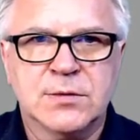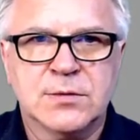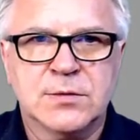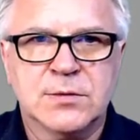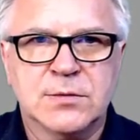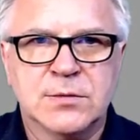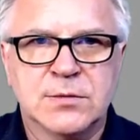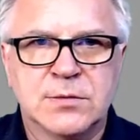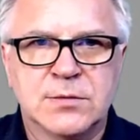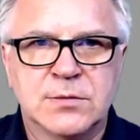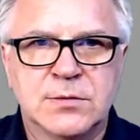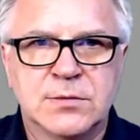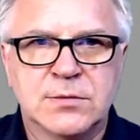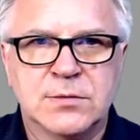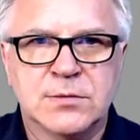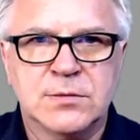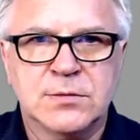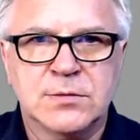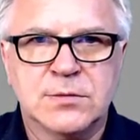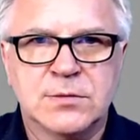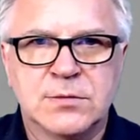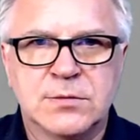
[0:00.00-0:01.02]

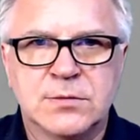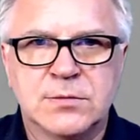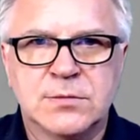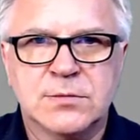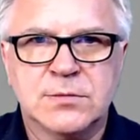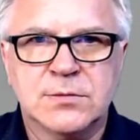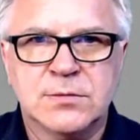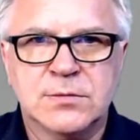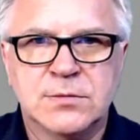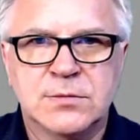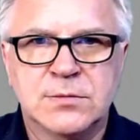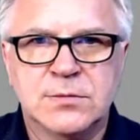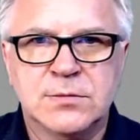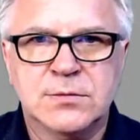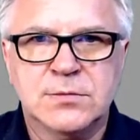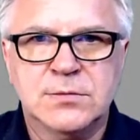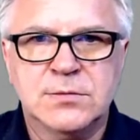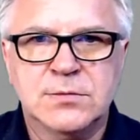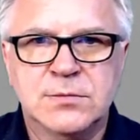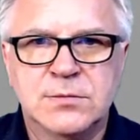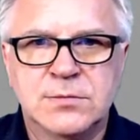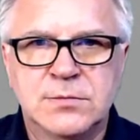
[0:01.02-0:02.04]

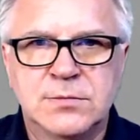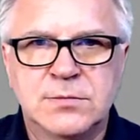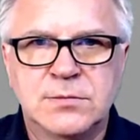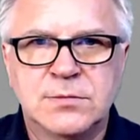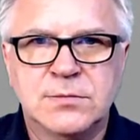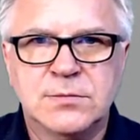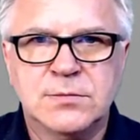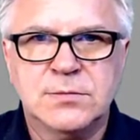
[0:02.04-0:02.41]
No one is speaking in this clip.